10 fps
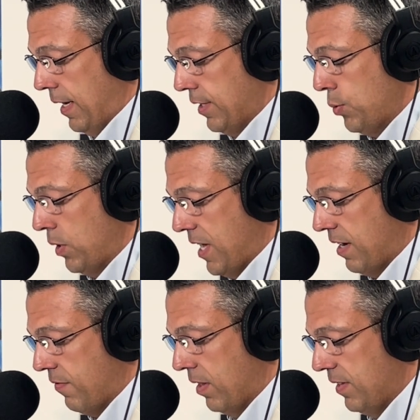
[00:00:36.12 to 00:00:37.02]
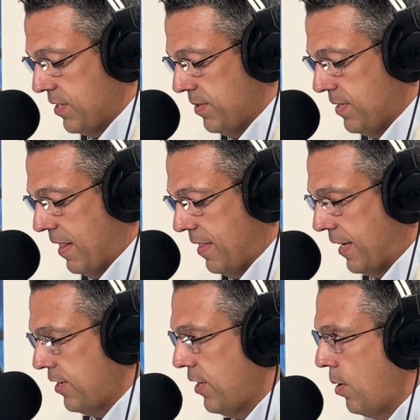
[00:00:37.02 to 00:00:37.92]
to a lot of our listeners, I
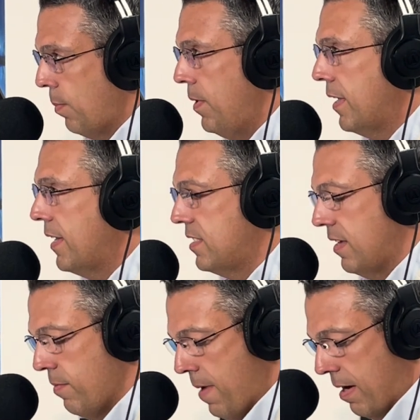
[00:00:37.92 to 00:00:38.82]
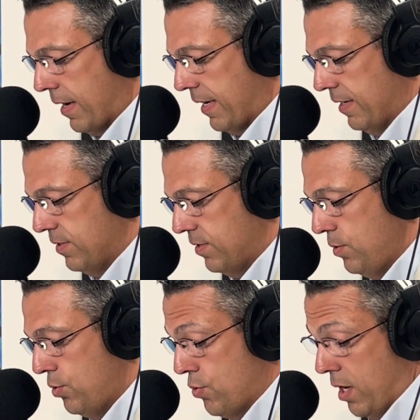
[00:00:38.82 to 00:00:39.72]
think. You know, millions of Americans
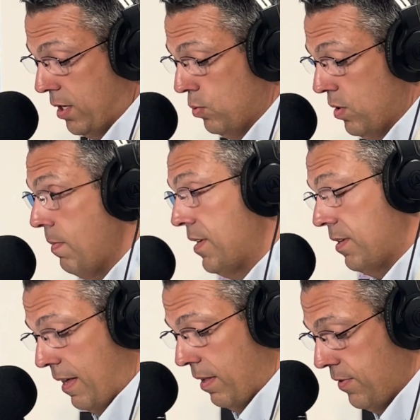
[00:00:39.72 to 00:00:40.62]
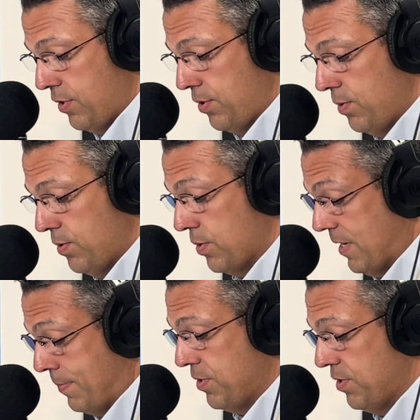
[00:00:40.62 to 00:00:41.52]
do struggle with mental health issues or
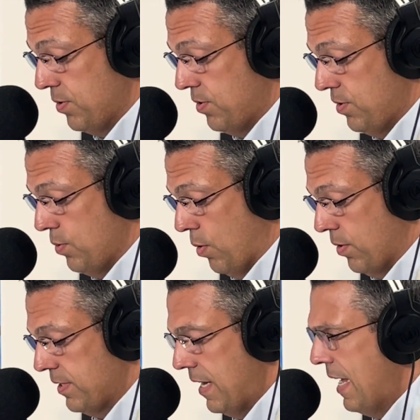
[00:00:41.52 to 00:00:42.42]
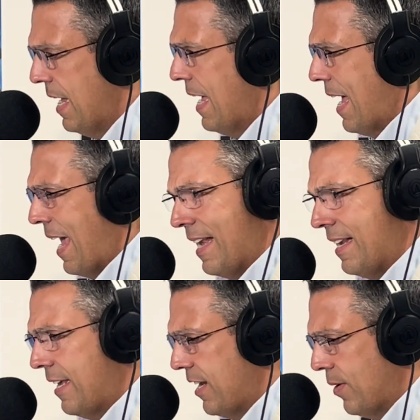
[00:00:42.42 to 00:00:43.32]
substance use disorders,
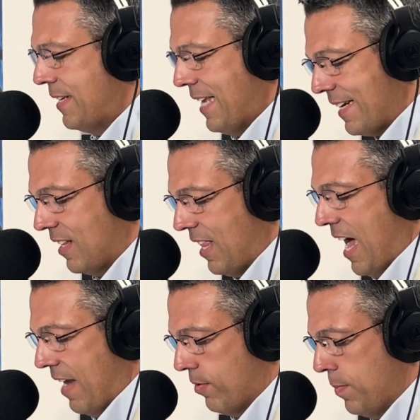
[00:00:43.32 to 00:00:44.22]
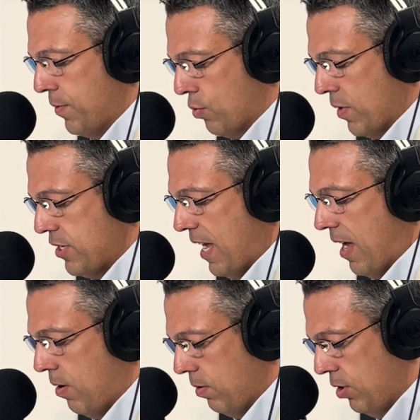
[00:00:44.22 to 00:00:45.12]
and, you know, it takes a lot for people to reach
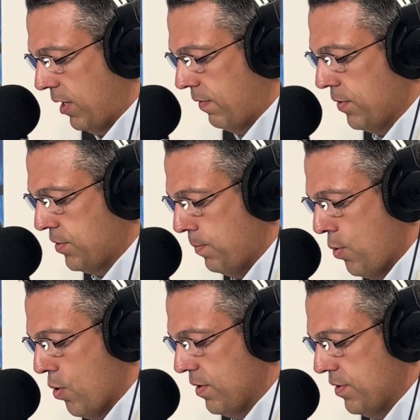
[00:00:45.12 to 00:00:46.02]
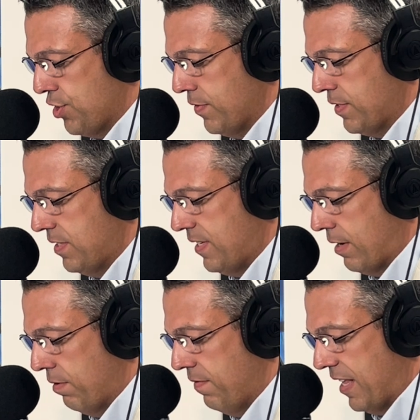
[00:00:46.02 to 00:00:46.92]
out looking for support and services that
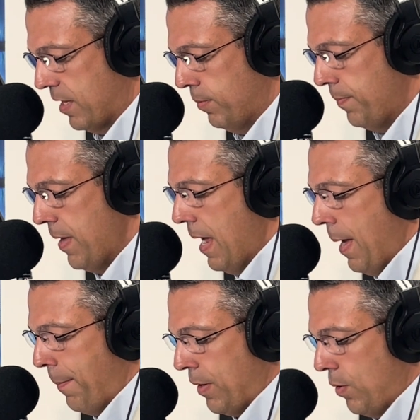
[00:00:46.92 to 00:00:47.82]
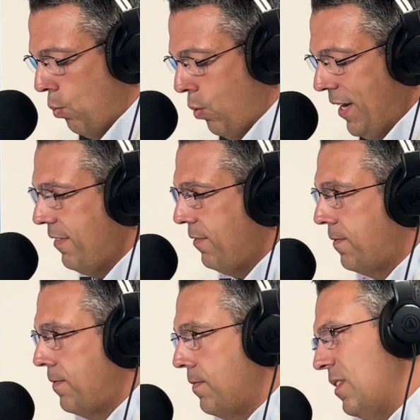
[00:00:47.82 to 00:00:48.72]
are available. But what
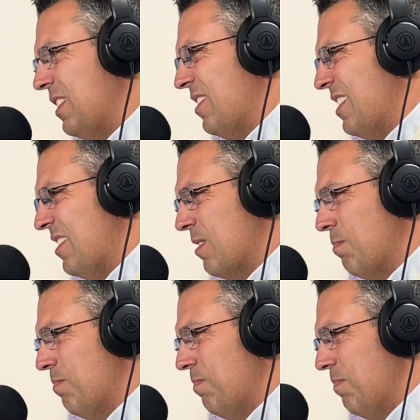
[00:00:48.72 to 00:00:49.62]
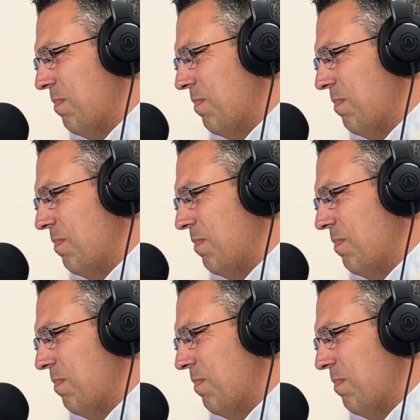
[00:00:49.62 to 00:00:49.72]
if the system